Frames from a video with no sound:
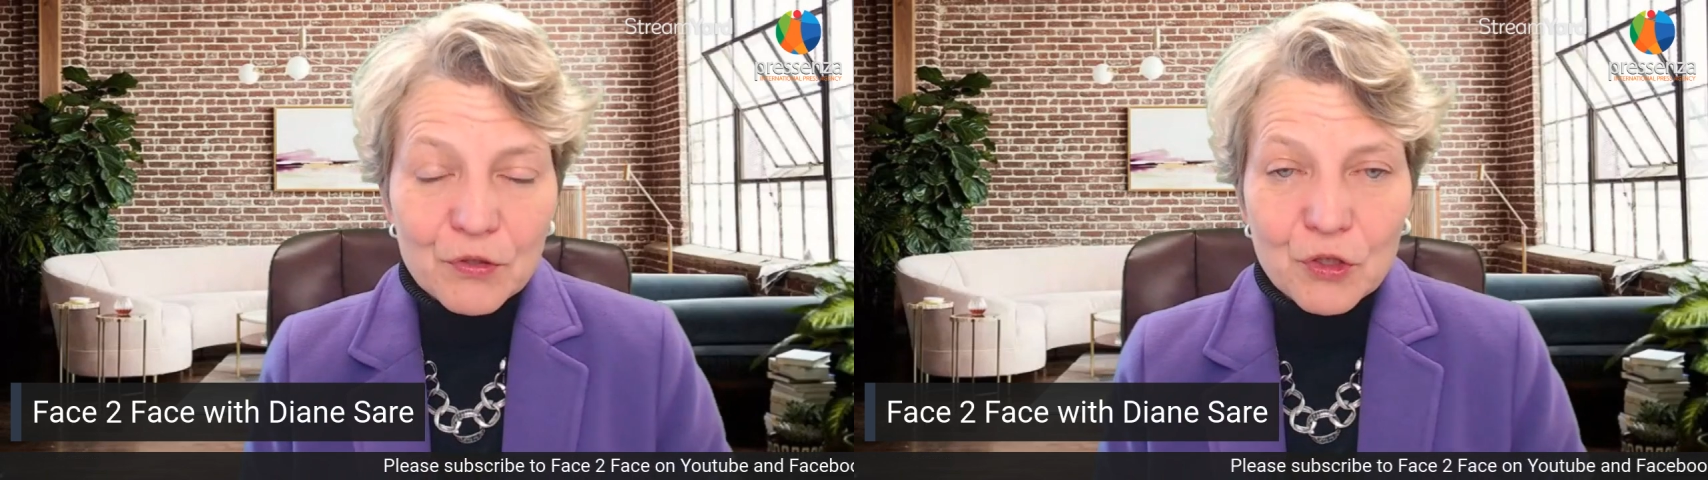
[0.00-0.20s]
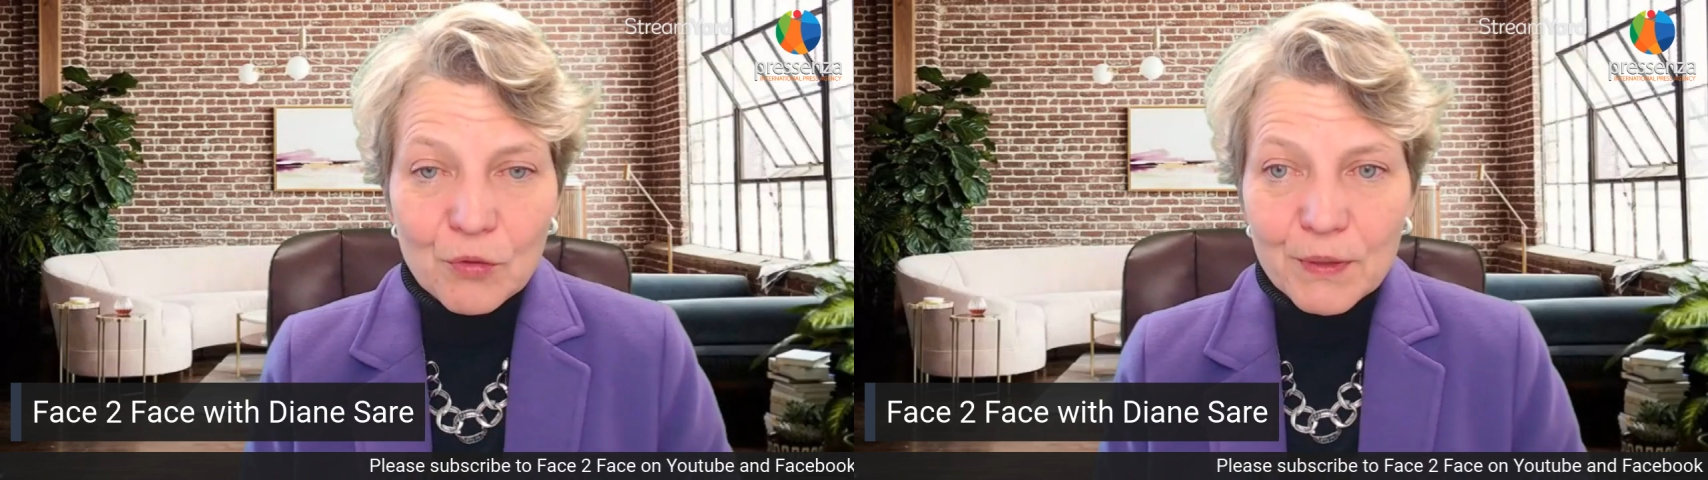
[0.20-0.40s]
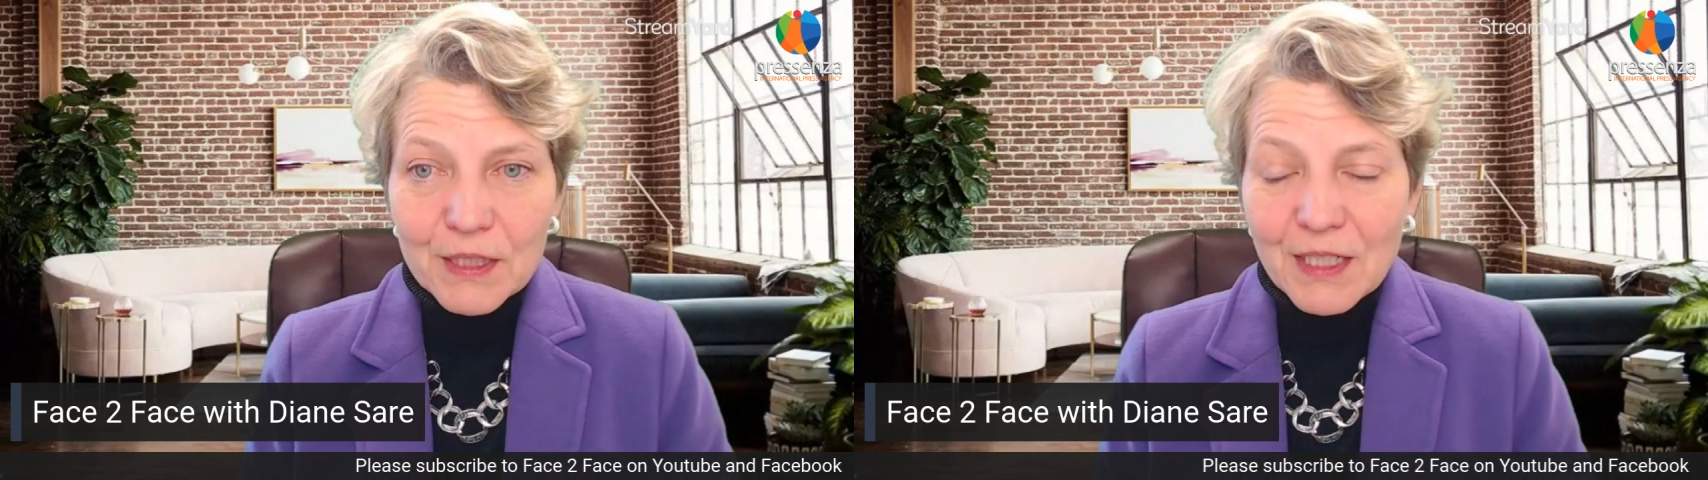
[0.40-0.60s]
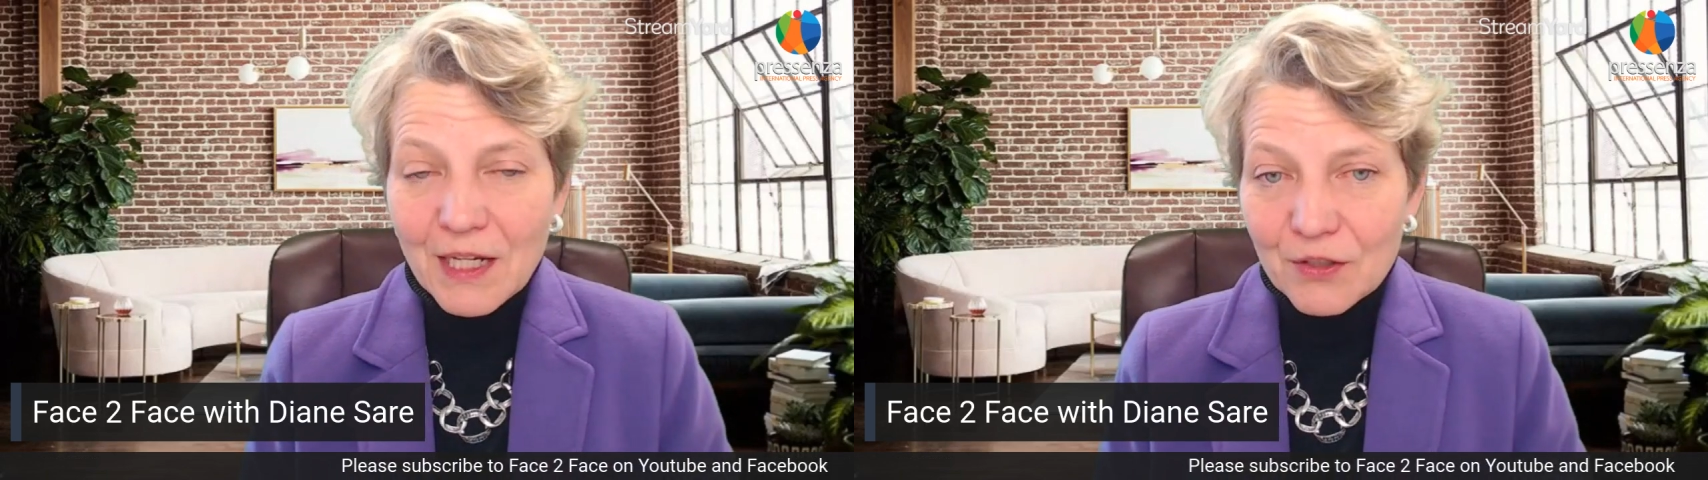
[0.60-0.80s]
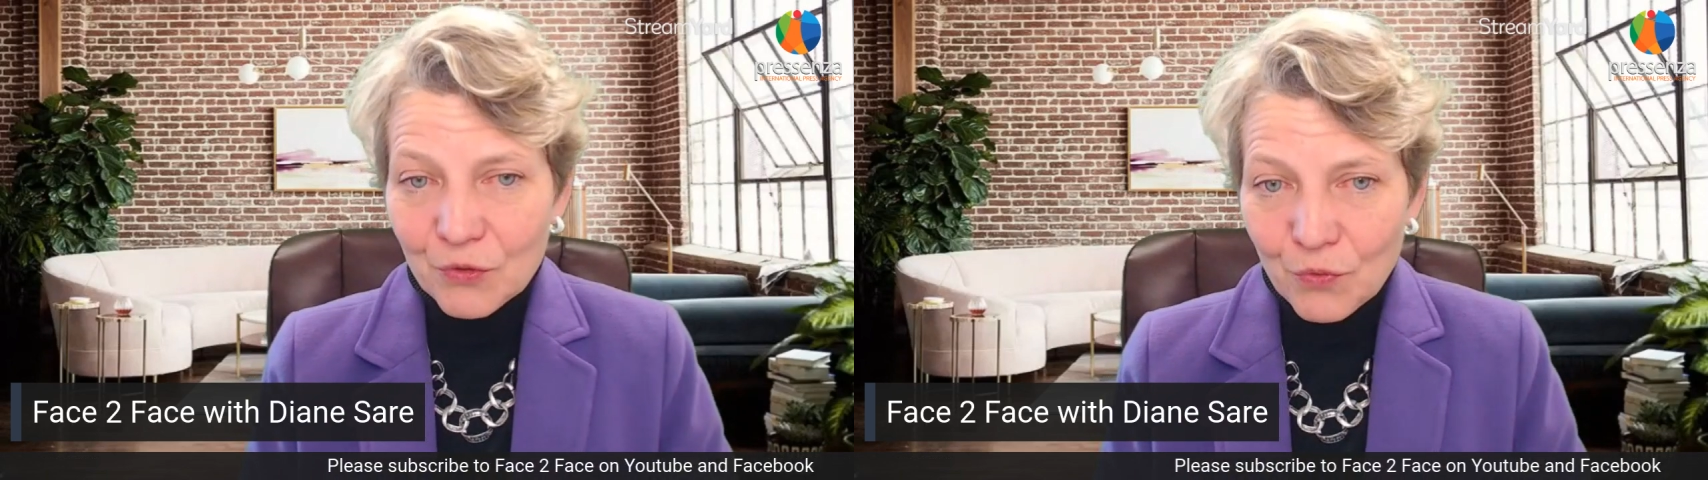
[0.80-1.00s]
Germany
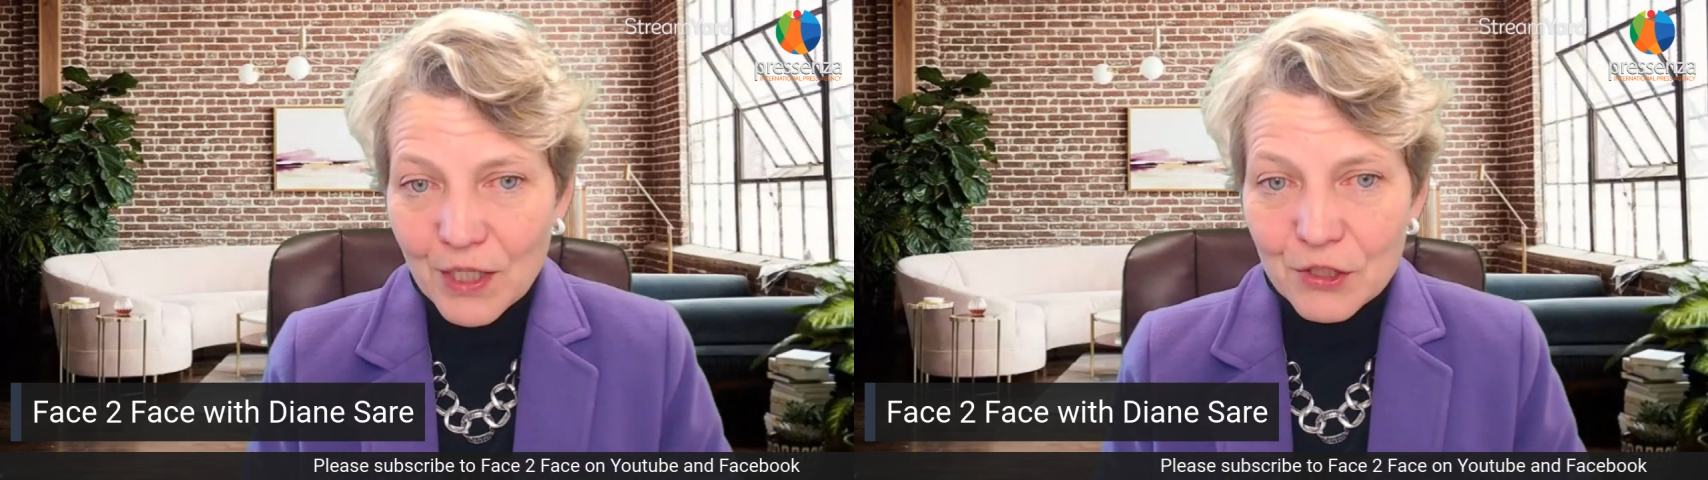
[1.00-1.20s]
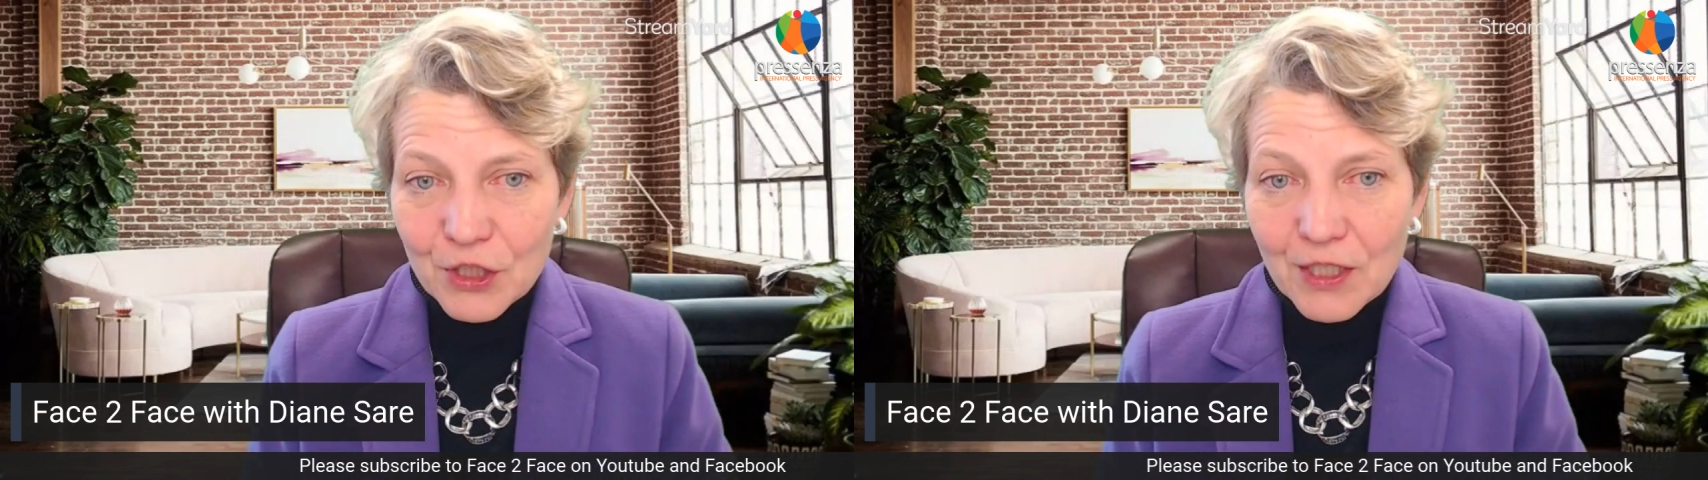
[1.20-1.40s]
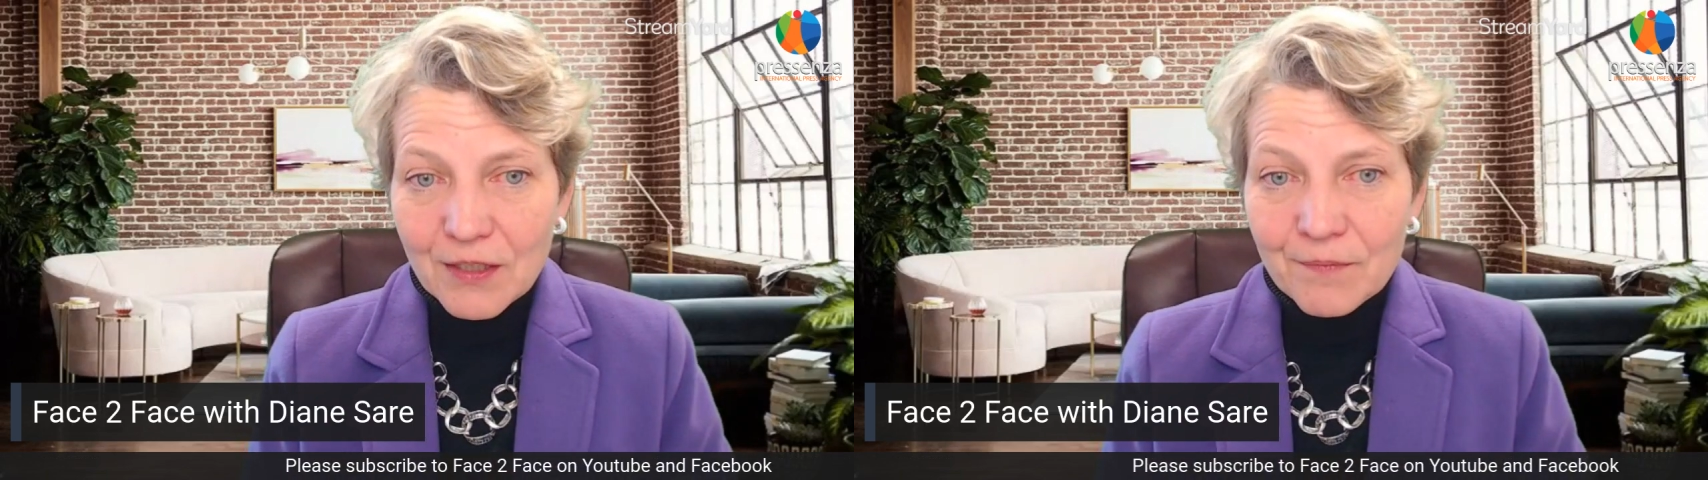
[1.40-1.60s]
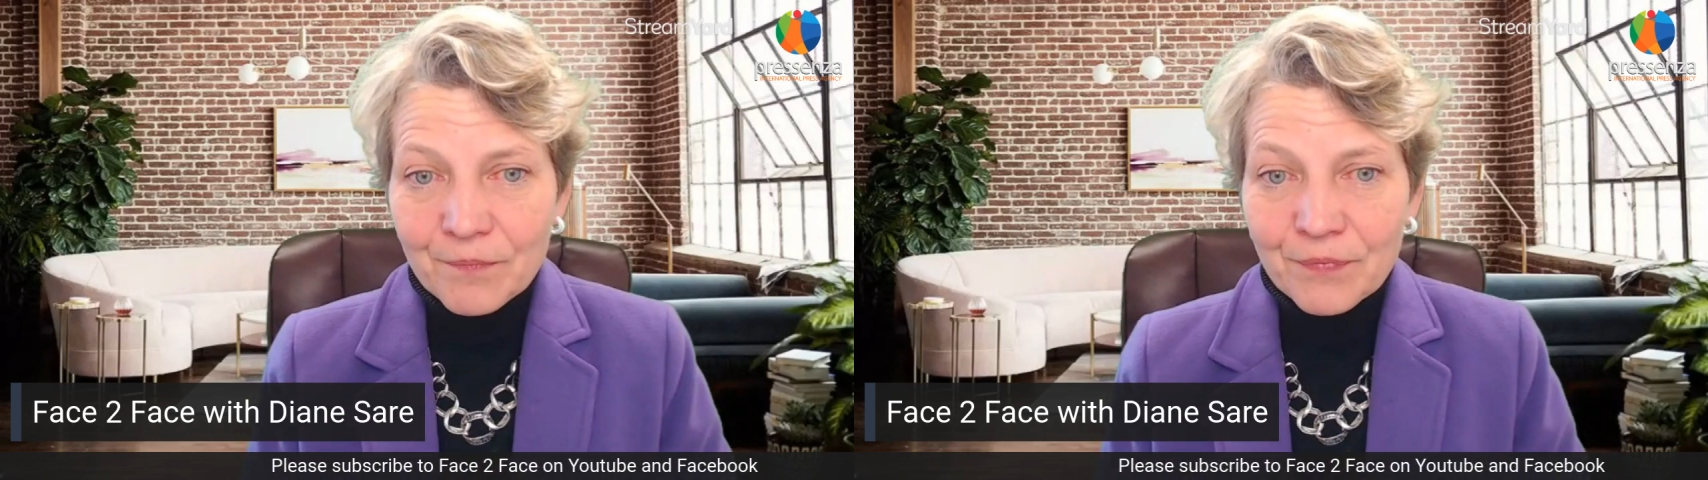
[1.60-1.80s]
and Russia.